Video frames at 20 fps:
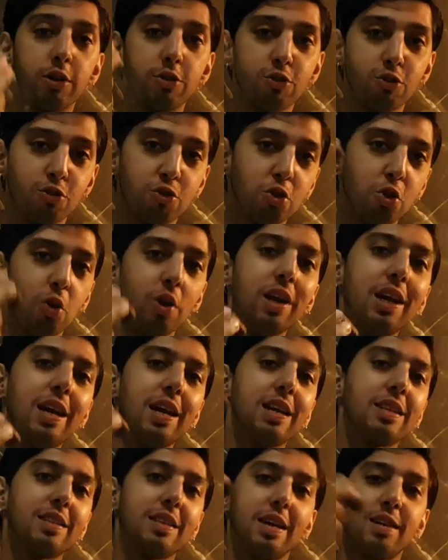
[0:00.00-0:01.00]
It's
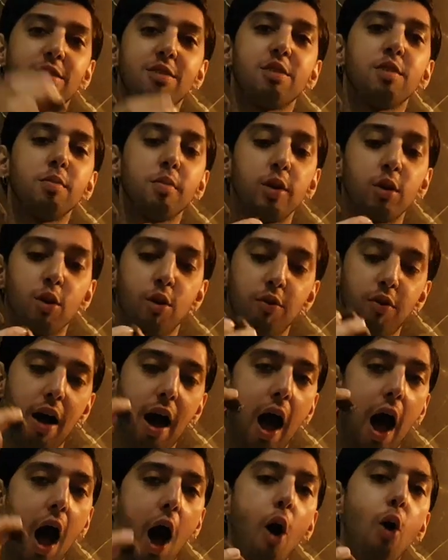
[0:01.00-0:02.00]
truly a testament
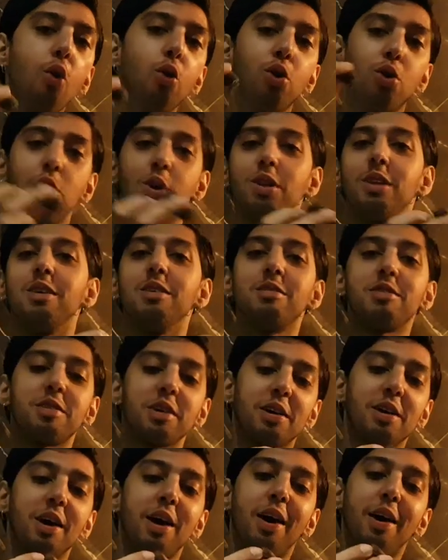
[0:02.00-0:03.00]
of how good
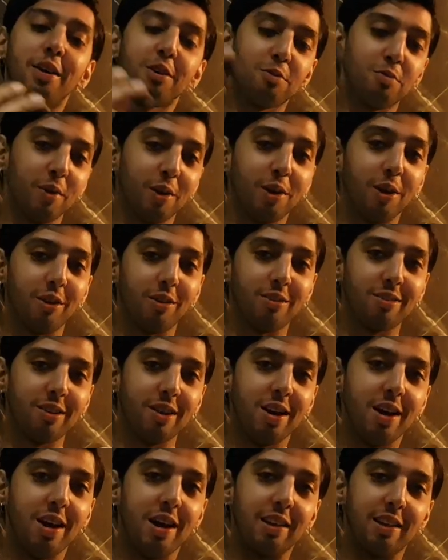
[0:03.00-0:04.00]
this cigar is
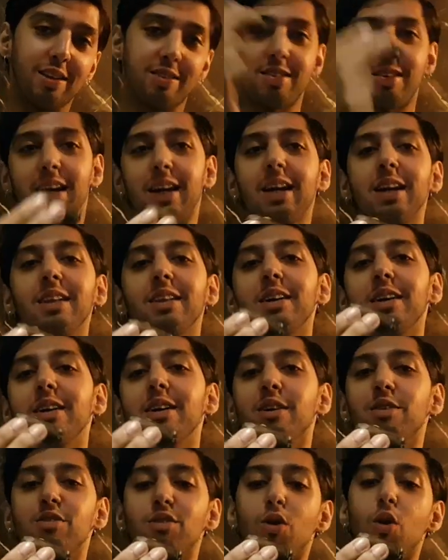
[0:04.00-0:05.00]
because the second
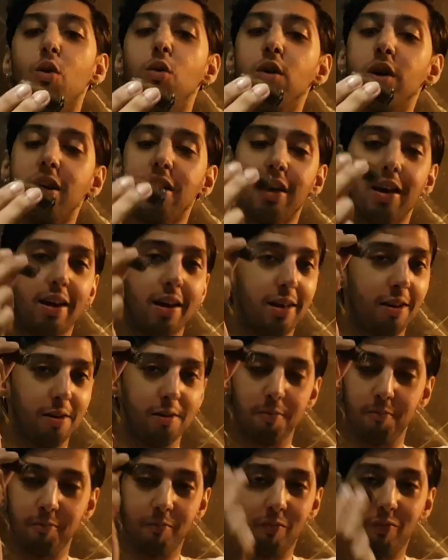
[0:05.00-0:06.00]
stir is over
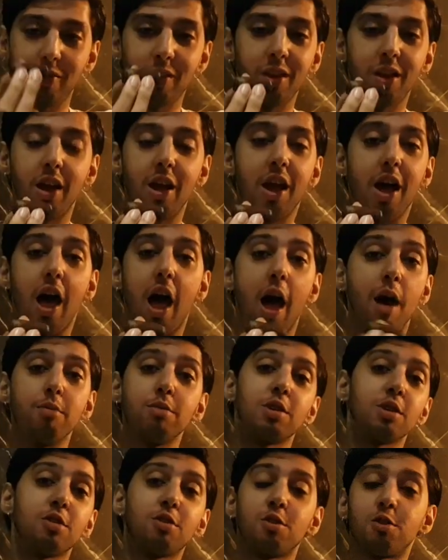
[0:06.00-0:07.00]
and
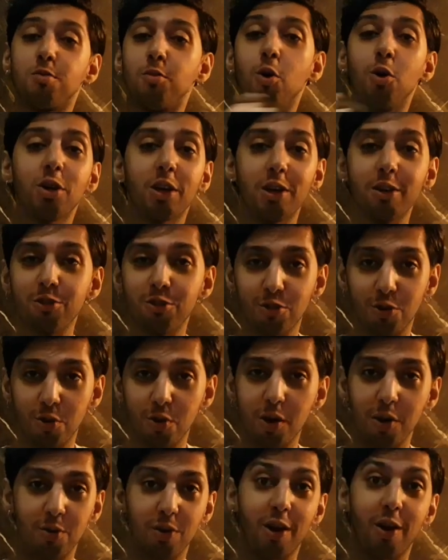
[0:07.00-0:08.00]
I'm just smoking
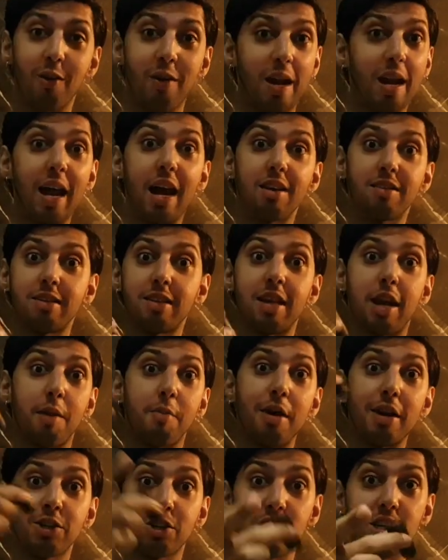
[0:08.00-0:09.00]
through it without realizing
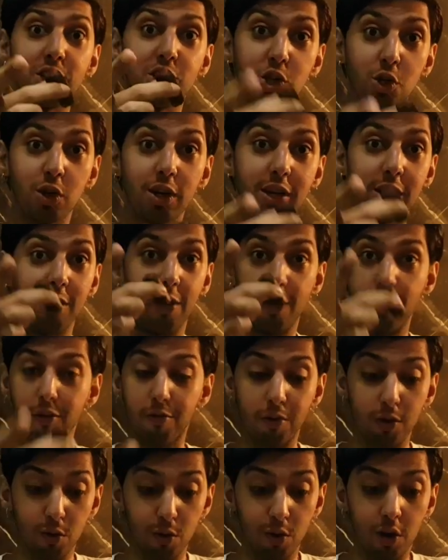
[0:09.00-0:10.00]
that I'm actually shooting a
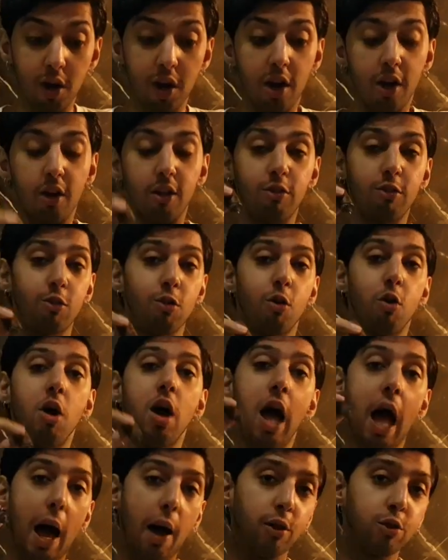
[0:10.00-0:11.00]
review.
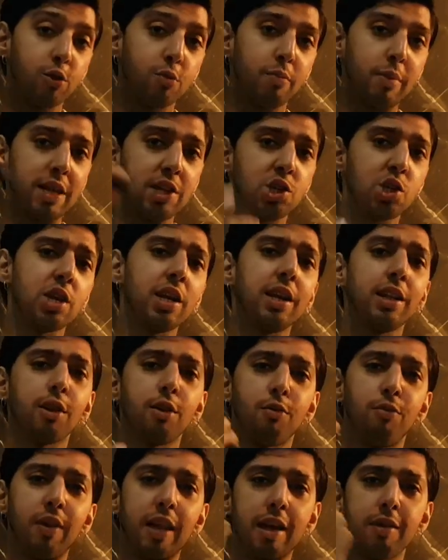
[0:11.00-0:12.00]
So I was
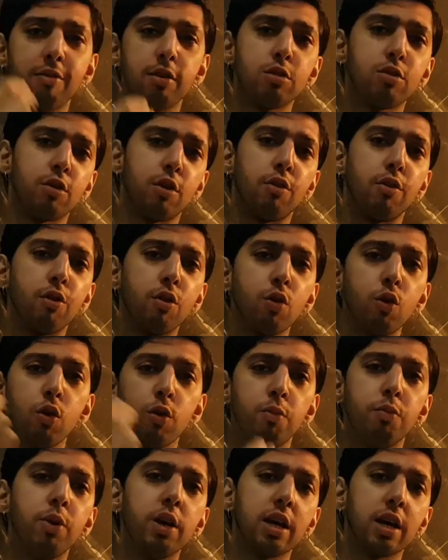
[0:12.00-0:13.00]
mentioning the flavors of
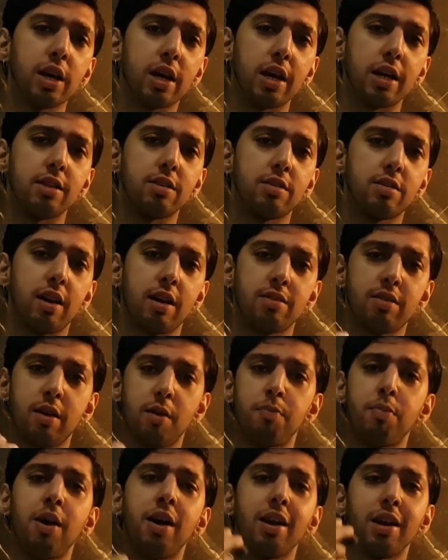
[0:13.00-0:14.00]
root beer and
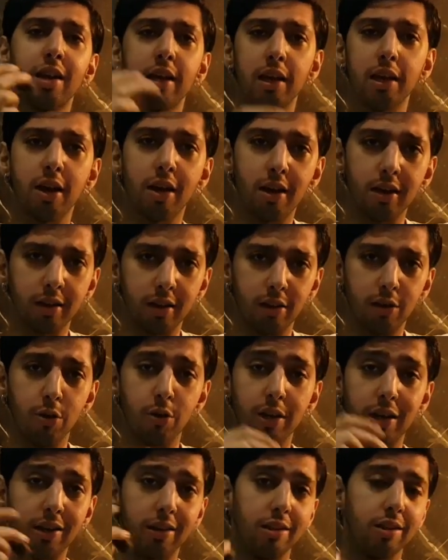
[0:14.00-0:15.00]
sasaparilla, you
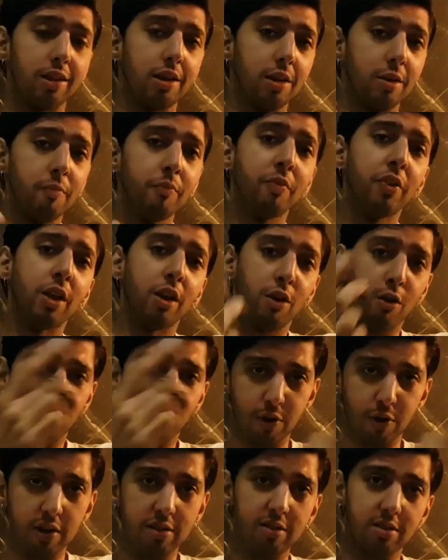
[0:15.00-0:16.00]
know, in the
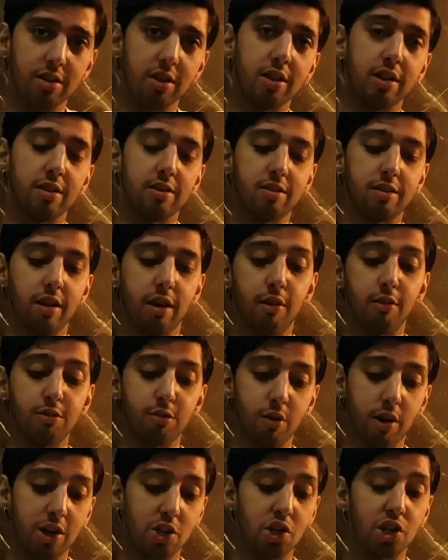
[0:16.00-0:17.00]
first stir
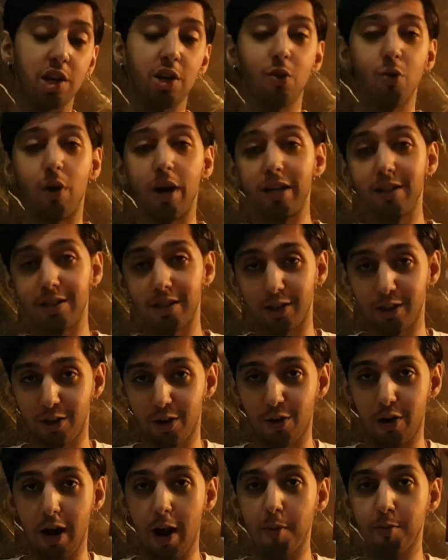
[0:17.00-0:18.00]
itself. So I actually went
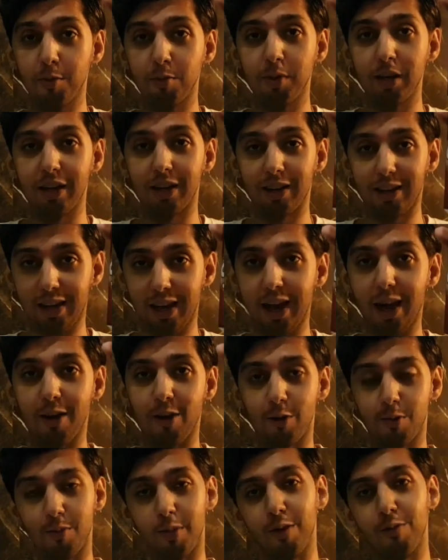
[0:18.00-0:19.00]
and grabbed me a
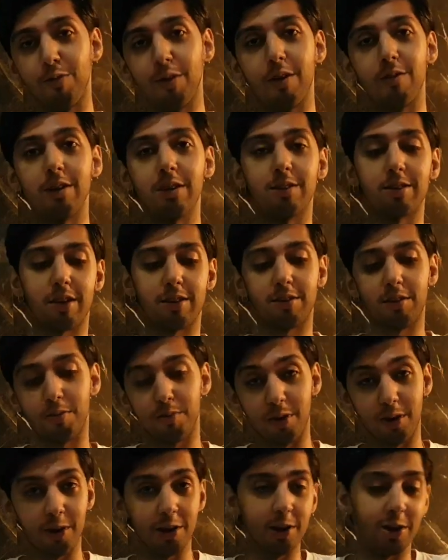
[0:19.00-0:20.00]
can of my favorite
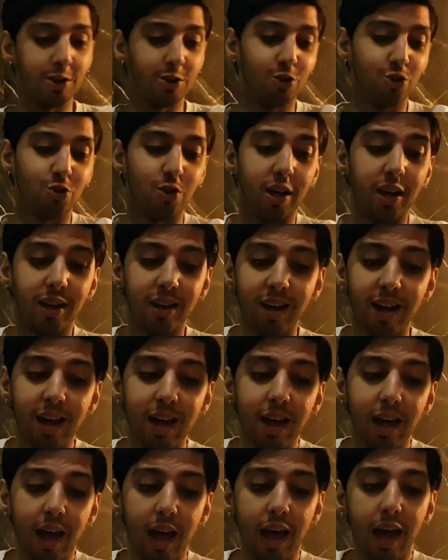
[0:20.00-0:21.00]
sasaparilla drink,
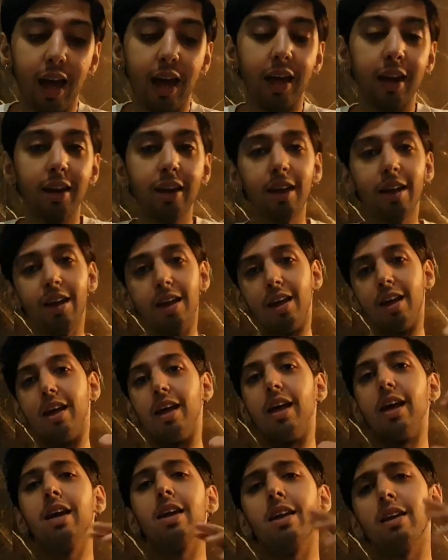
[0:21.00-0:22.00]
and
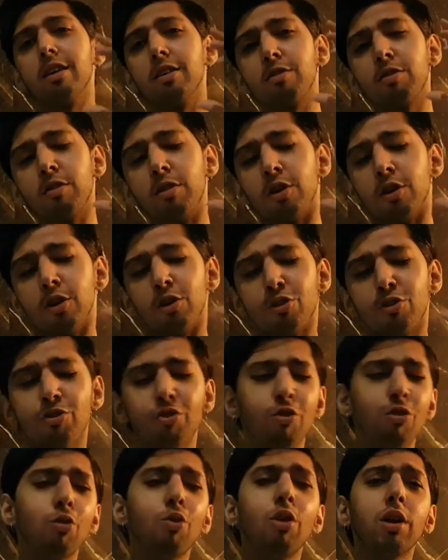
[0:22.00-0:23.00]
it is
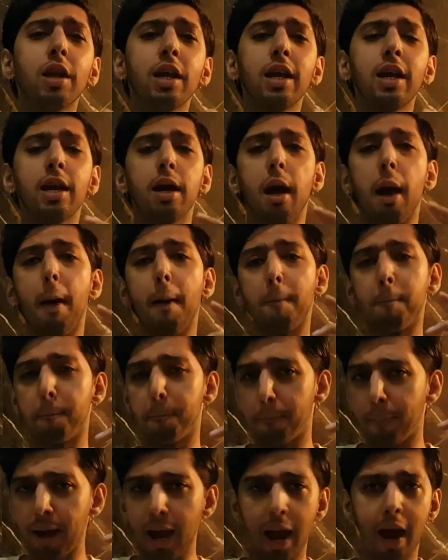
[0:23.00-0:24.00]
truly
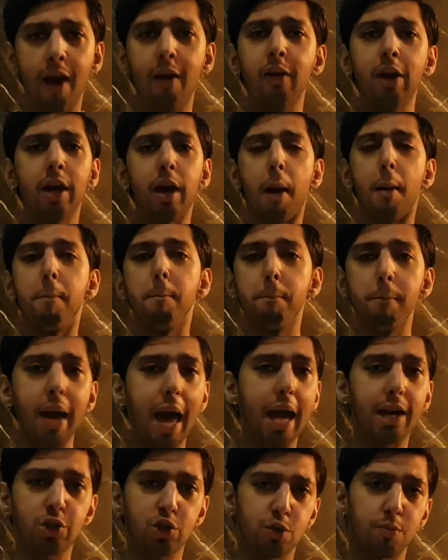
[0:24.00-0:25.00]
a pairing, a
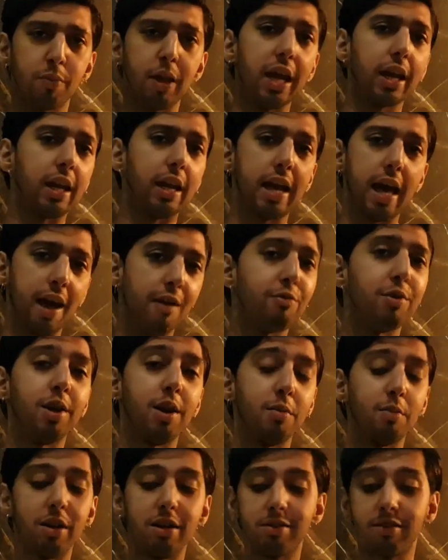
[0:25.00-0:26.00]
match made in
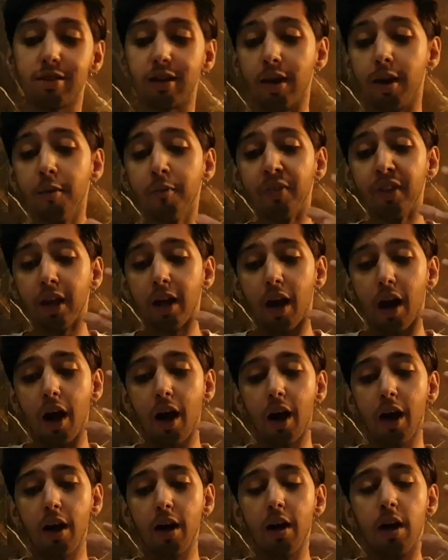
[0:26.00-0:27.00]
heaven, I must say.
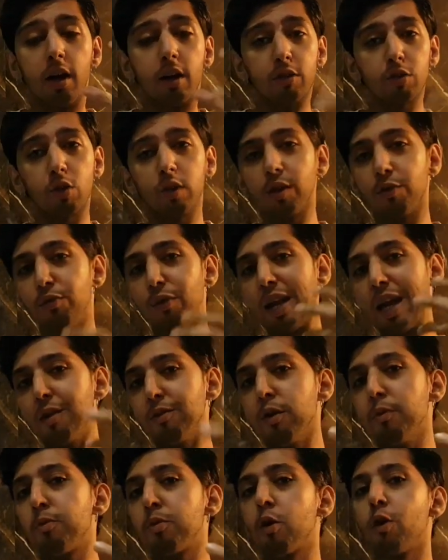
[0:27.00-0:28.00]
So the
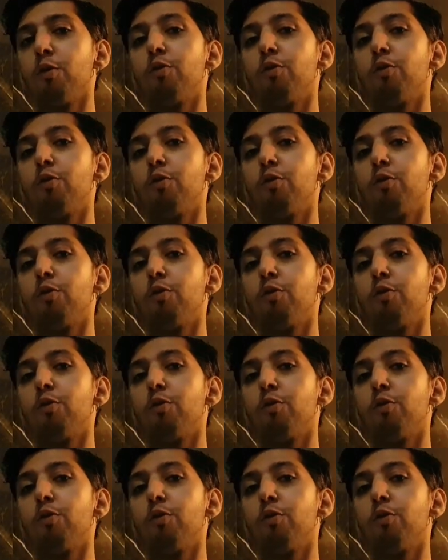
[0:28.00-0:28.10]
flavor